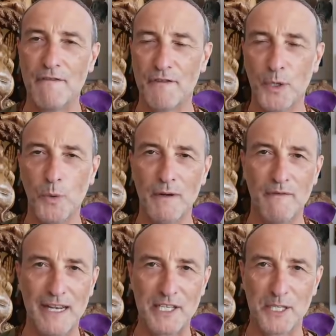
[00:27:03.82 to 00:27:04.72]
in fruit
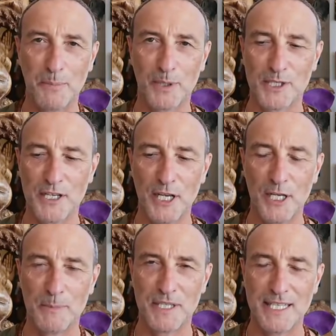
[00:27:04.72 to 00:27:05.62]
and vegetables and
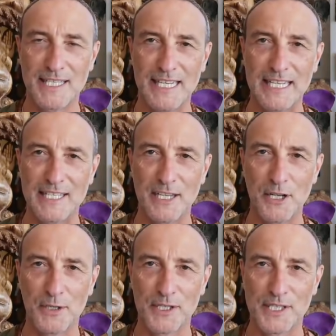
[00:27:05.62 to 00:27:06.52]
herbs and seeds
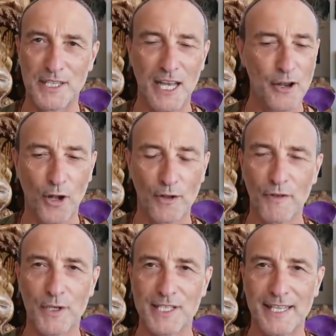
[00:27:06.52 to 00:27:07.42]
and nuts and all
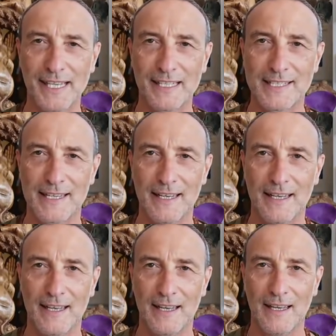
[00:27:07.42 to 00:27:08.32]
of those things
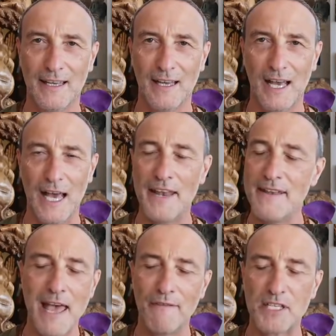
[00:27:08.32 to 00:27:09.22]
are
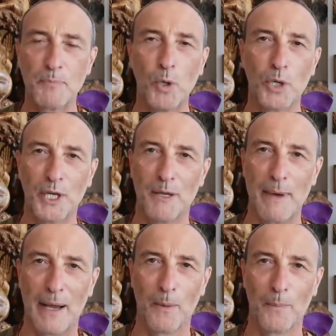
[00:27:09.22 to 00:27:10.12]
never spoken
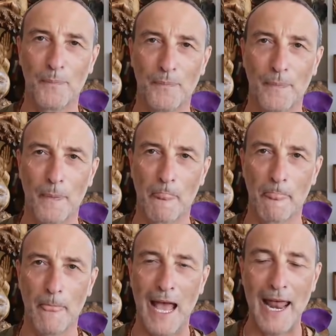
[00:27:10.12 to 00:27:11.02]
about.
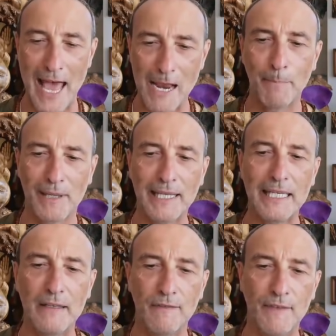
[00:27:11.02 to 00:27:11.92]
And I
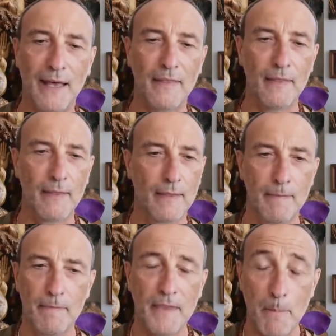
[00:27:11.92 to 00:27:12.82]
believe that
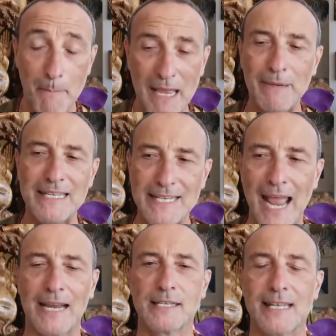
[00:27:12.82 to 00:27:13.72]
there may be
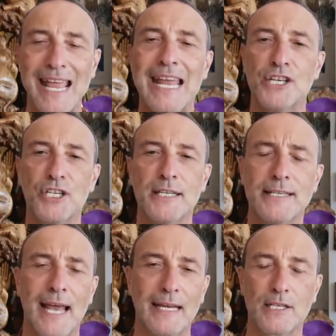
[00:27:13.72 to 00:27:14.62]
text,
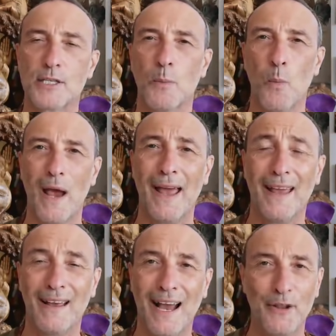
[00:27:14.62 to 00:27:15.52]
ancient text
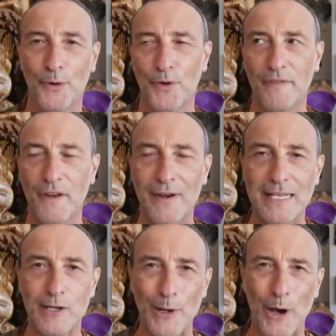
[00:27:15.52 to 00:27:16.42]
somewhere. I don't know if there
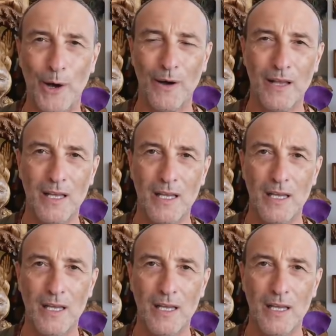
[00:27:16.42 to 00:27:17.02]
is or not.